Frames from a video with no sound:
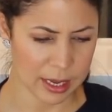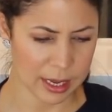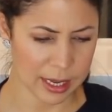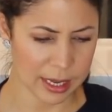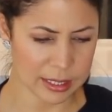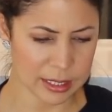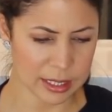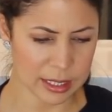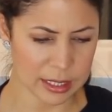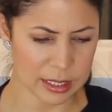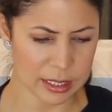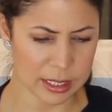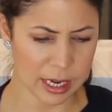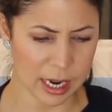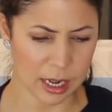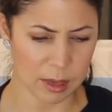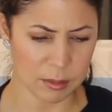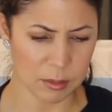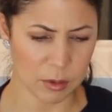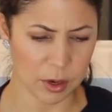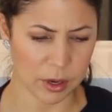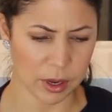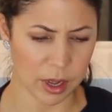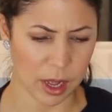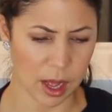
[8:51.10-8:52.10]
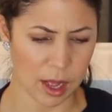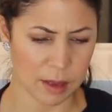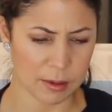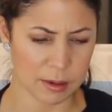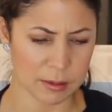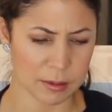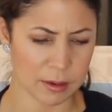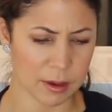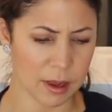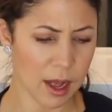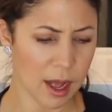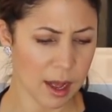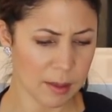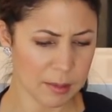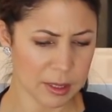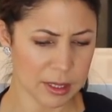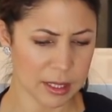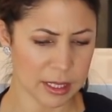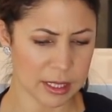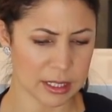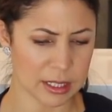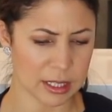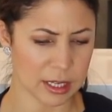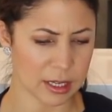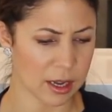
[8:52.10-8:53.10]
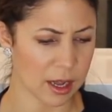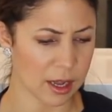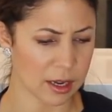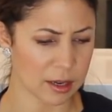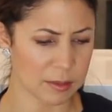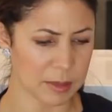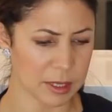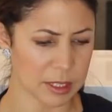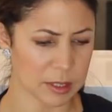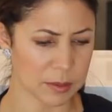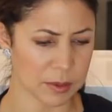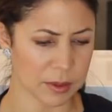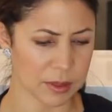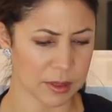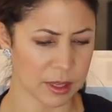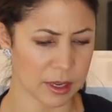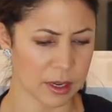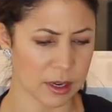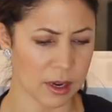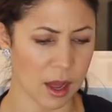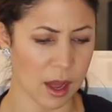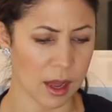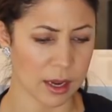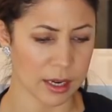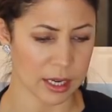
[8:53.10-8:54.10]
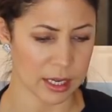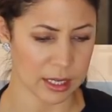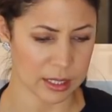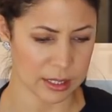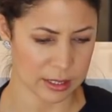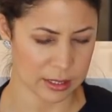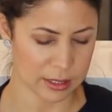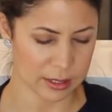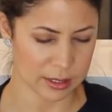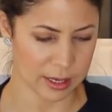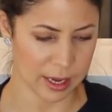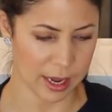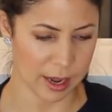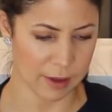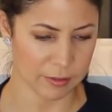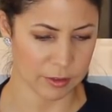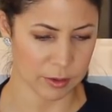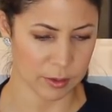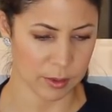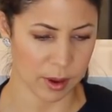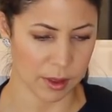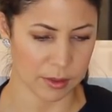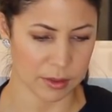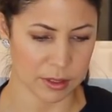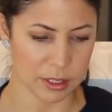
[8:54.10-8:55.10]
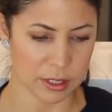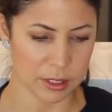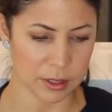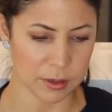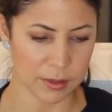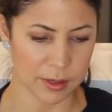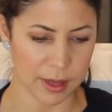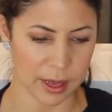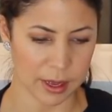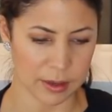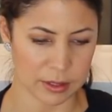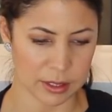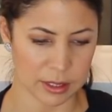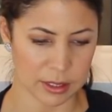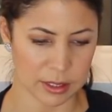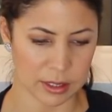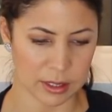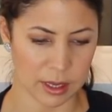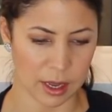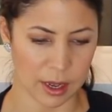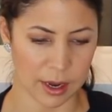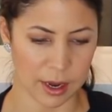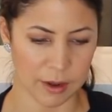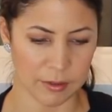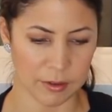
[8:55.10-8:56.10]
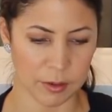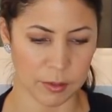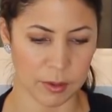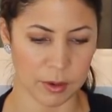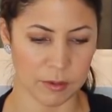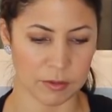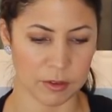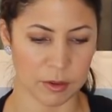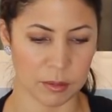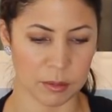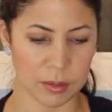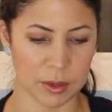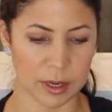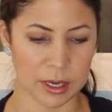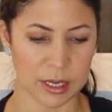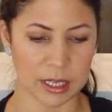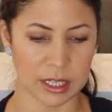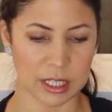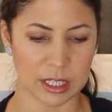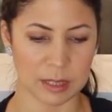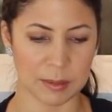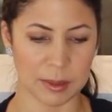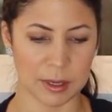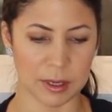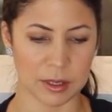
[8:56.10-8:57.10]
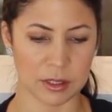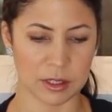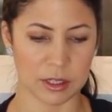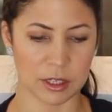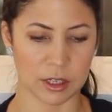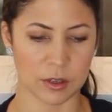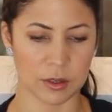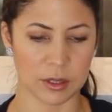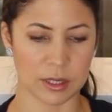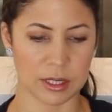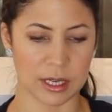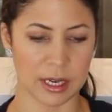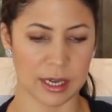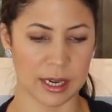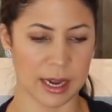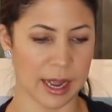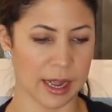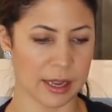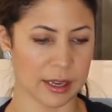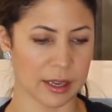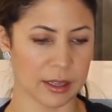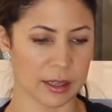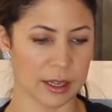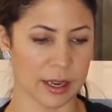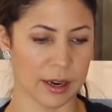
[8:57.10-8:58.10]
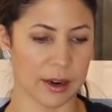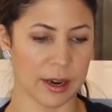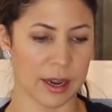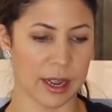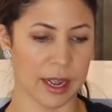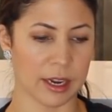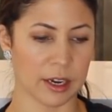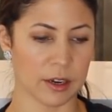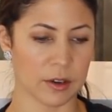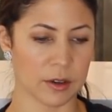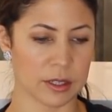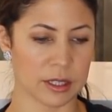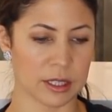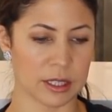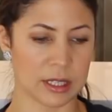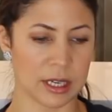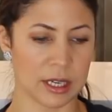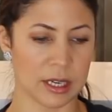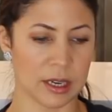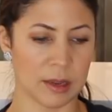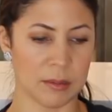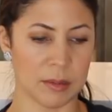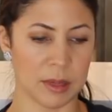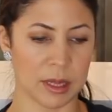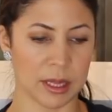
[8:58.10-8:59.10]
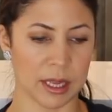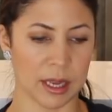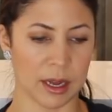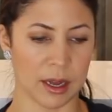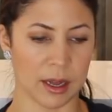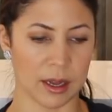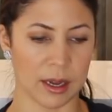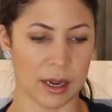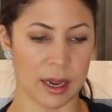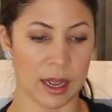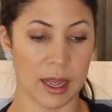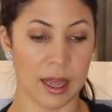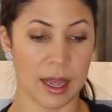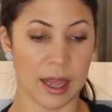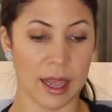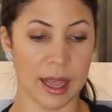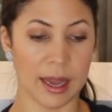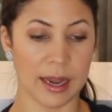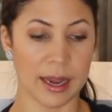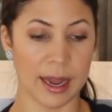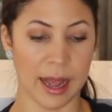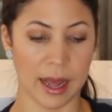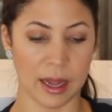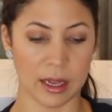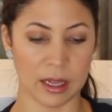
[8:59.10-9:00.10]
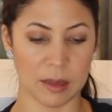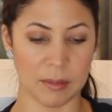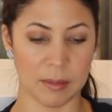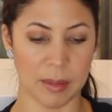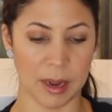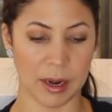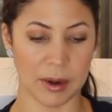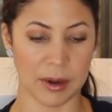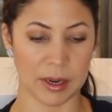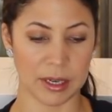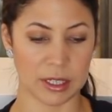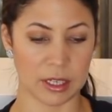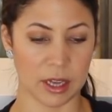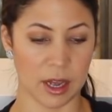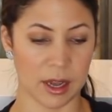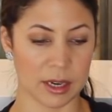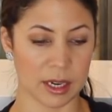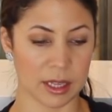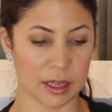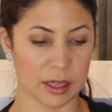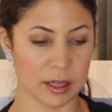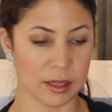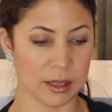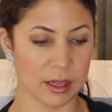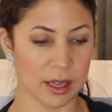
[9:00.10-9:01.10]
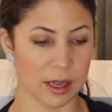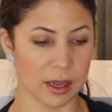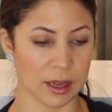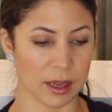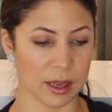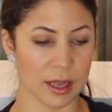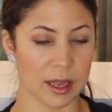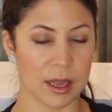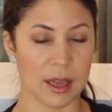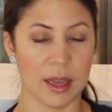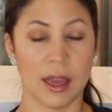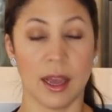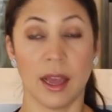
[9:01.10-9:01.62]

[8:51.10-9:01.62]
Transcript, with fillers: It's a style more commonly synonymous with the naughties. After all, the 2000s saw everyone from Britney Spears to Christina Aguilera and Christina Milian and Halle Berry donning the look.